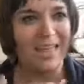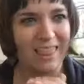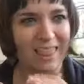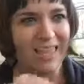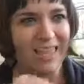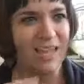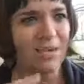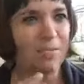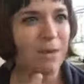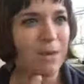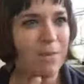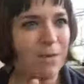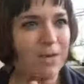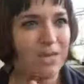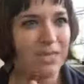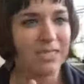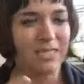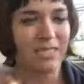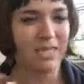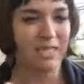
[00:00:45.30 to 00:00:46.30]
And I think
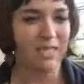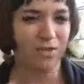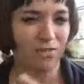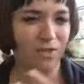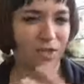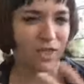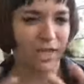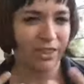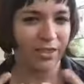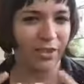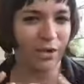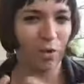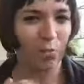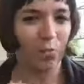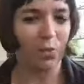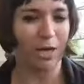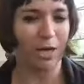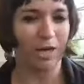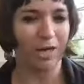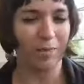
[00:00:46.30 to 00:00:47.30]
maybe because things feel like
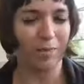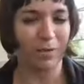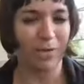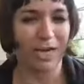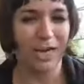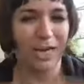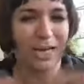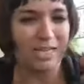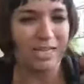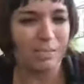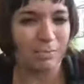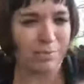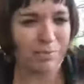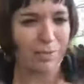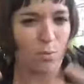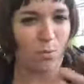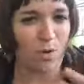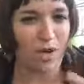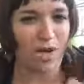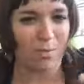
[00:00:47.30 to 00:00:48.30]
they're opening up again, that's
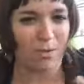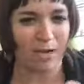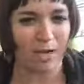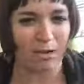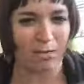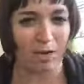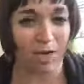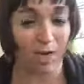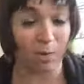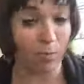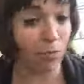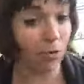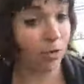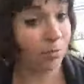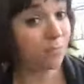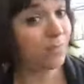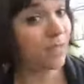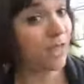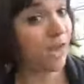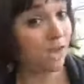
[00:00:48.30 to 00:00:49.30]
maybe why I'm hearing it
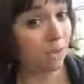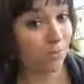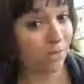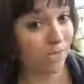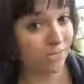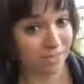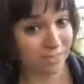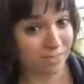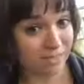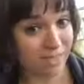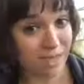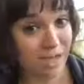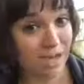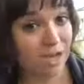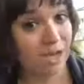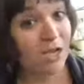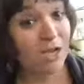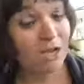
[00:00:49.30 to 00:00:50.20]
more. Anyways,